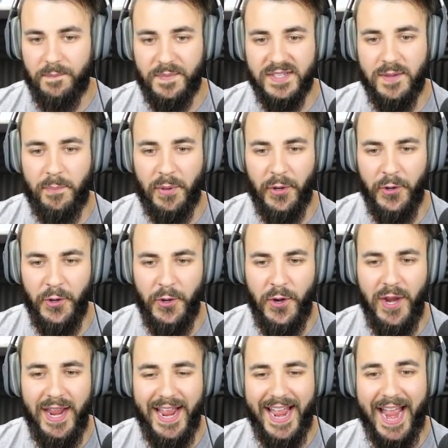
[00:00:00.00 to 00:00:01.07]
There's a
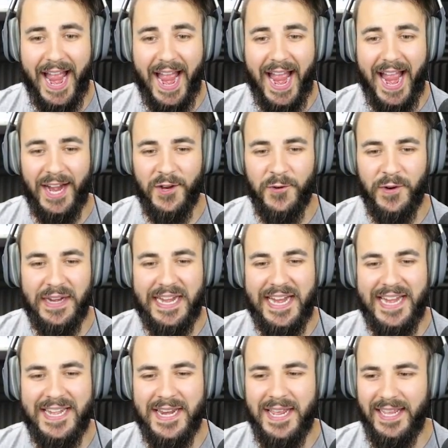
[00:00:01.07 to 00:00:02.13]
blue,
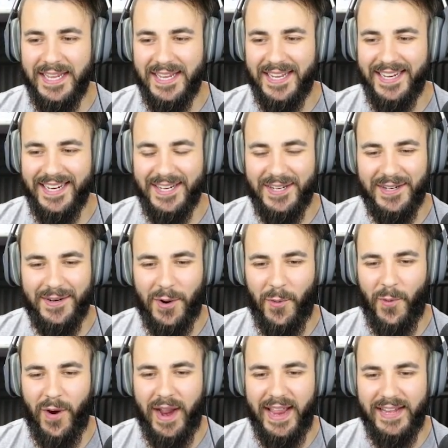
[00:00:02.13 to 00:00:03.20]
green, a
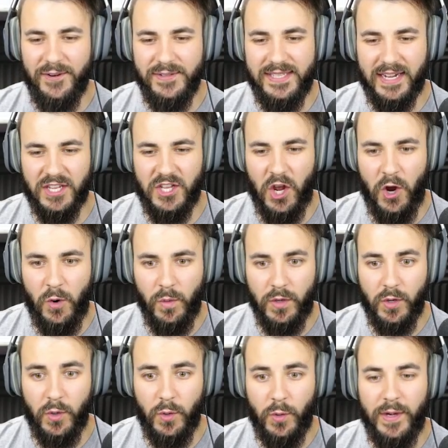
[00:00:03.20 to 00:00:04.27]
white, or is that a
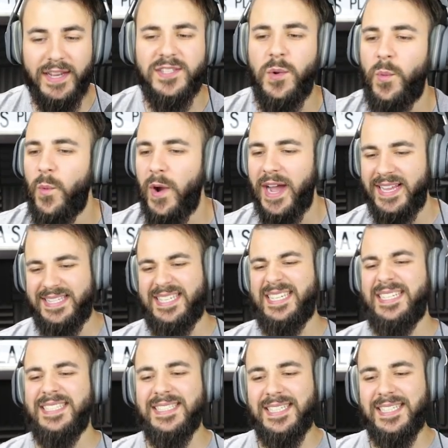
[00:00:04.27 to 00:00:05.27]
gold? That's a white.